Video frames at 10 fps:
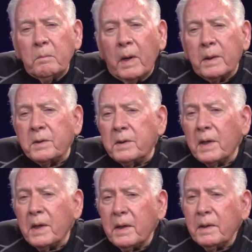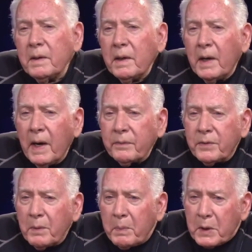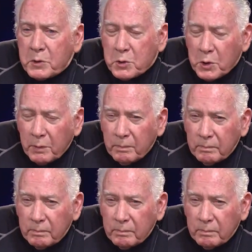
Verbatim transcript: My day at the beach.